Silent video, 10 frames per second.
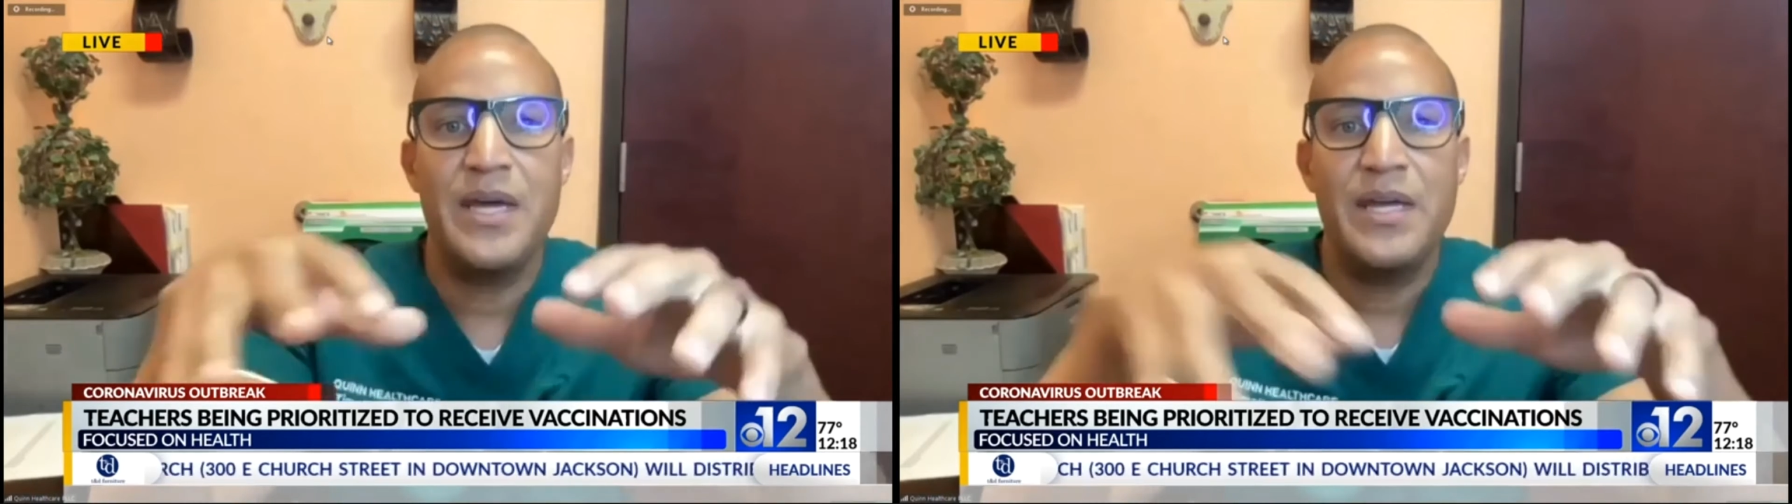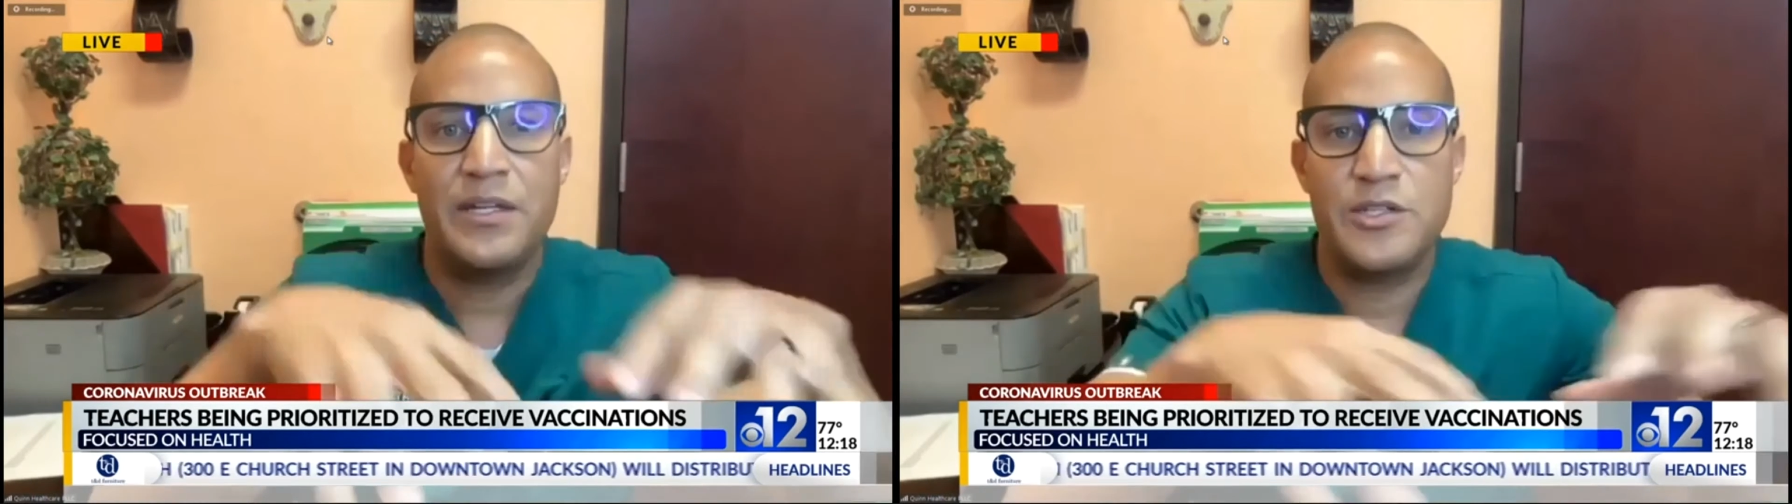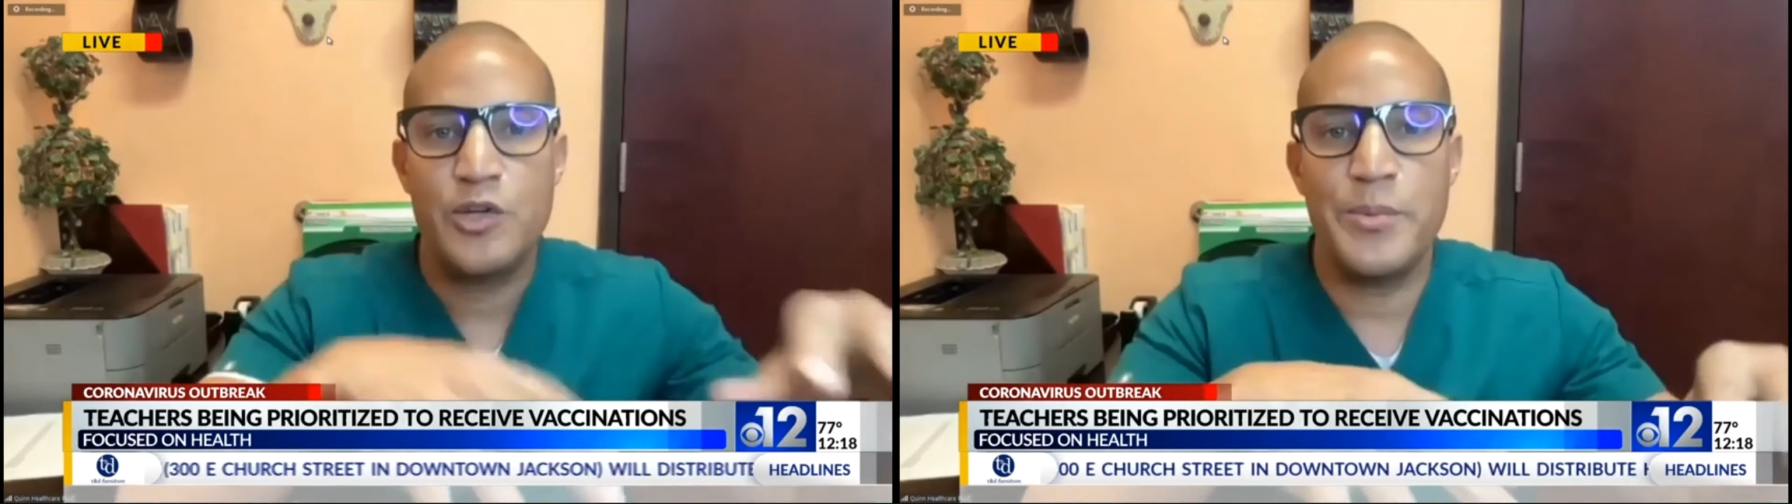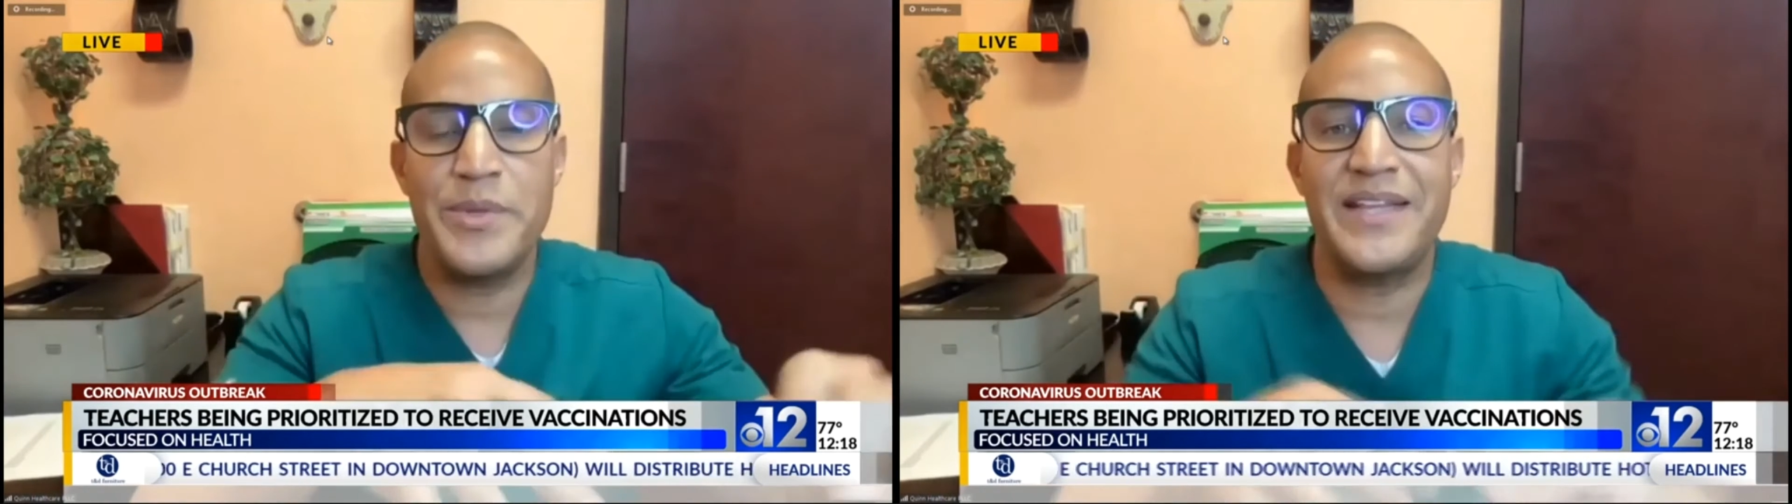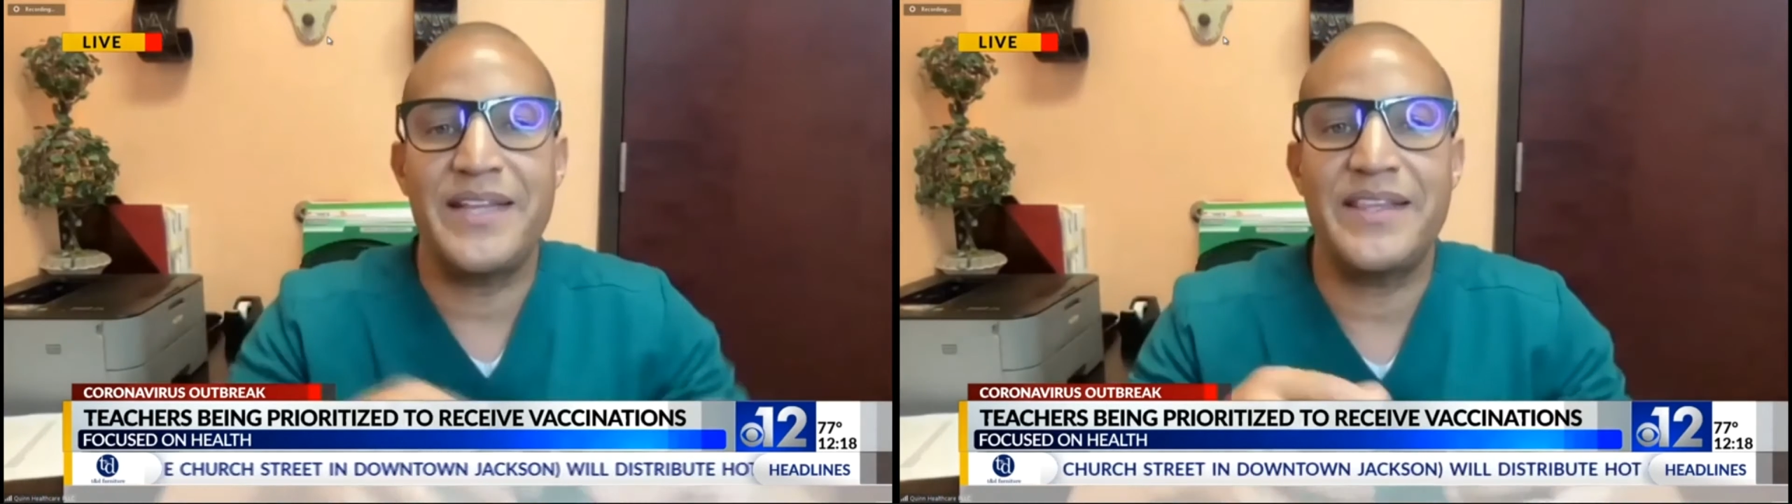determined
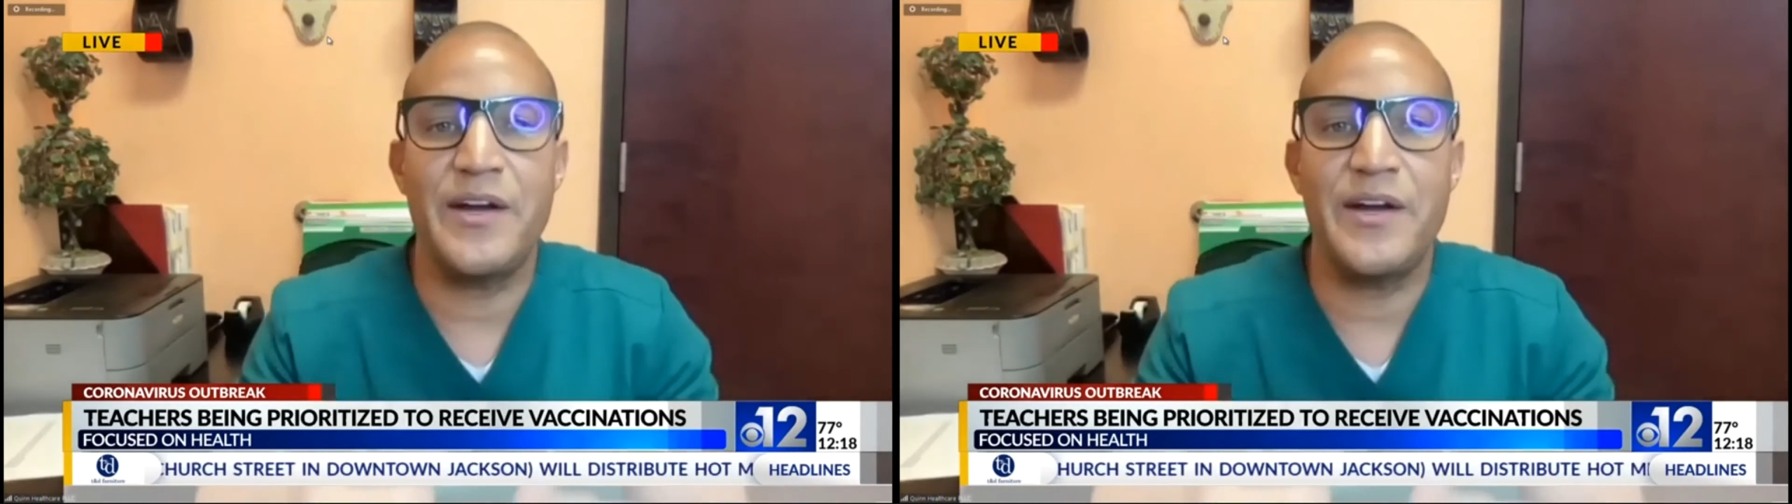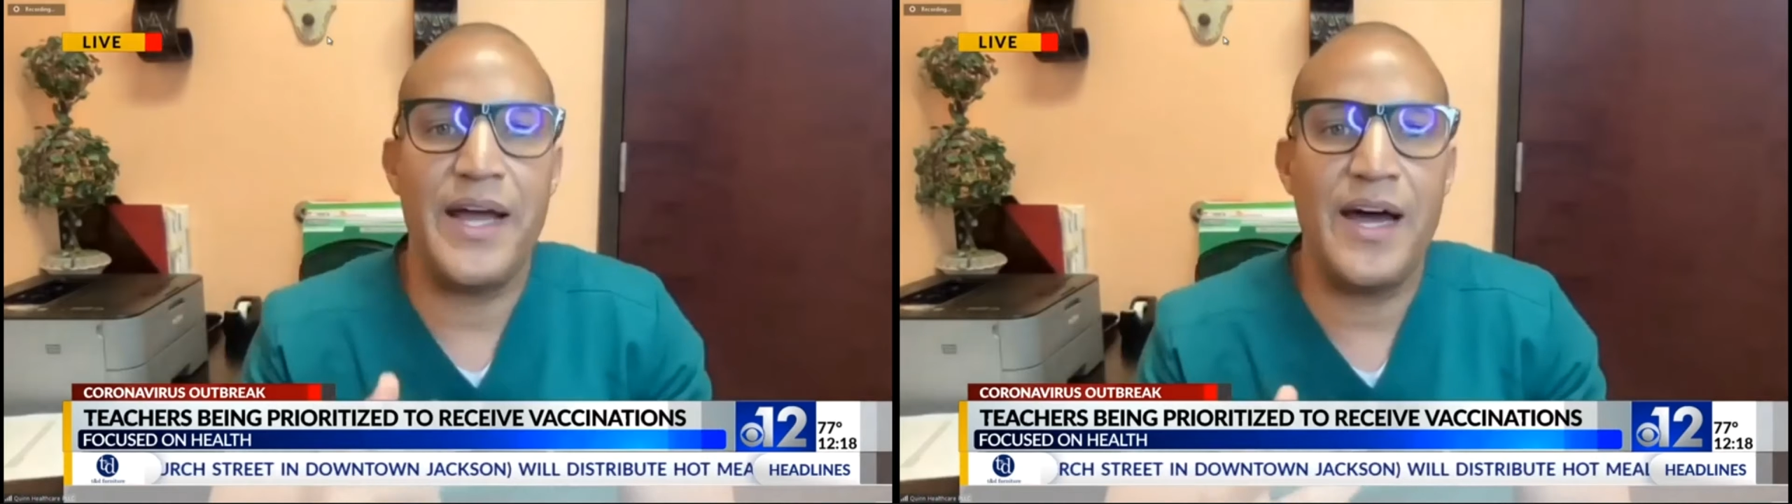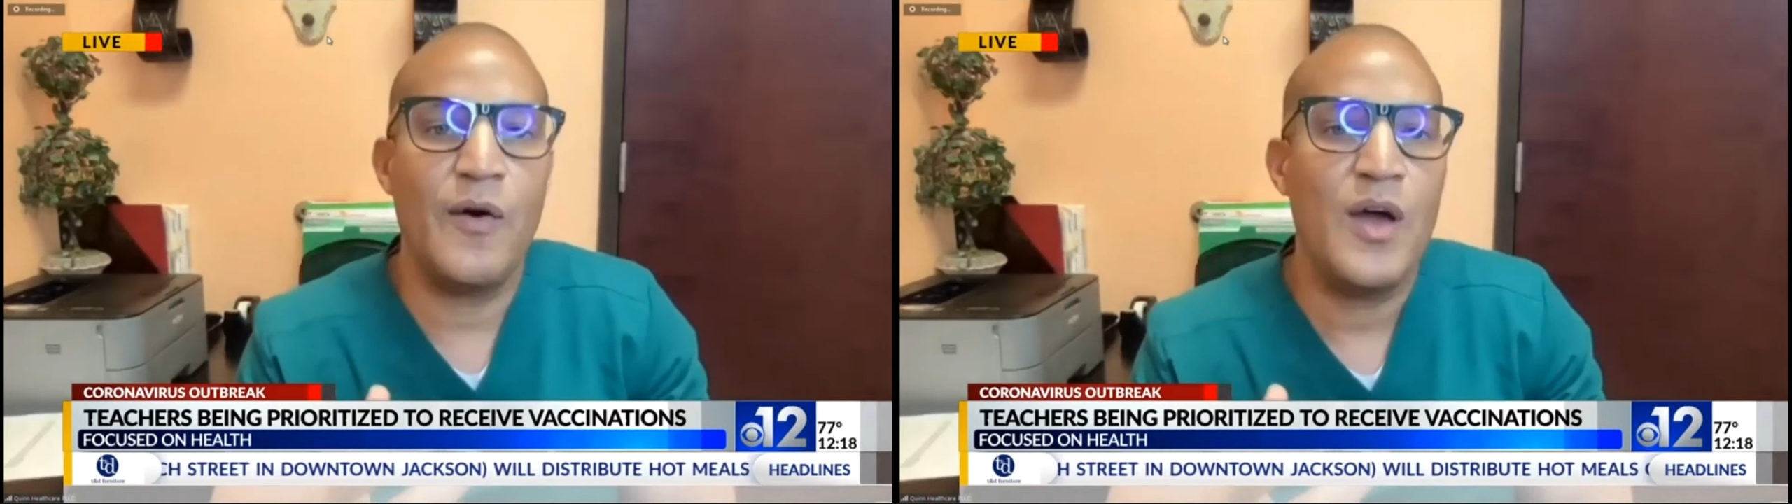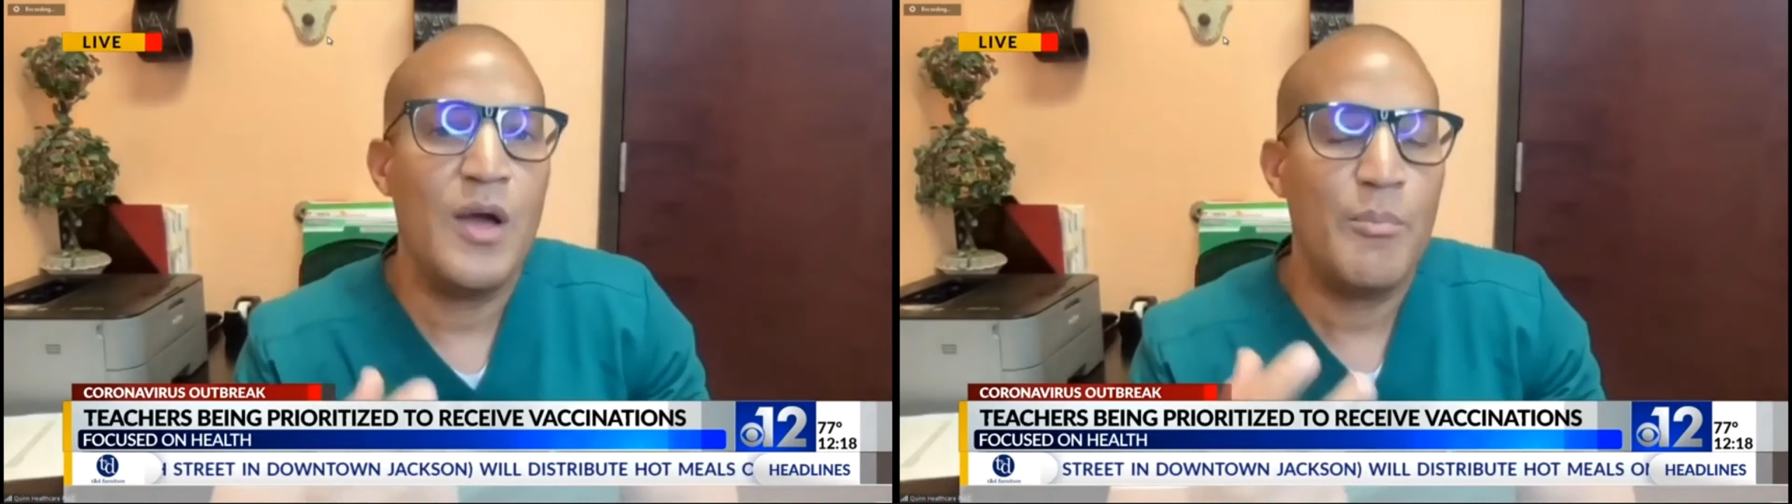that they are now